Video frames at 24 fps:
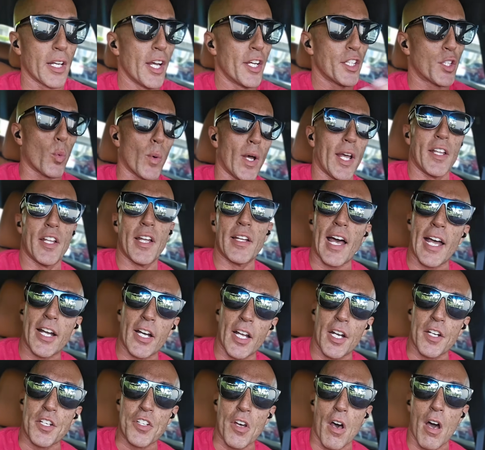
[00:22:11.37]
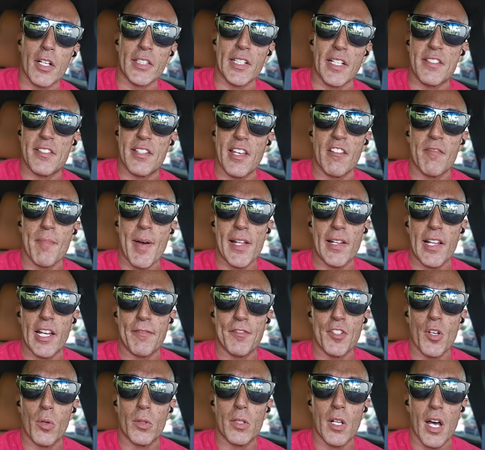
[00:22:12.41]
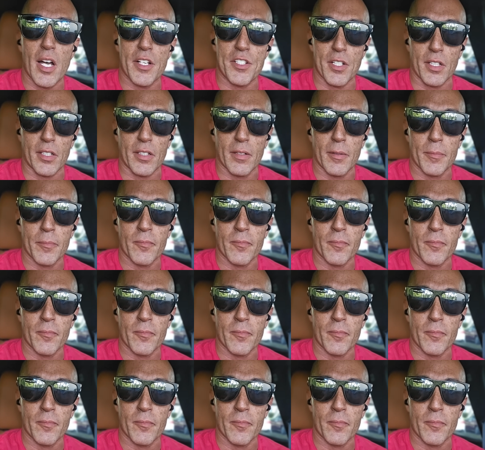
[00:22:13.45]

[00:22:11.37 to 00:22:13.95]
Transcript: The way I got a dog that saved my life, no logic.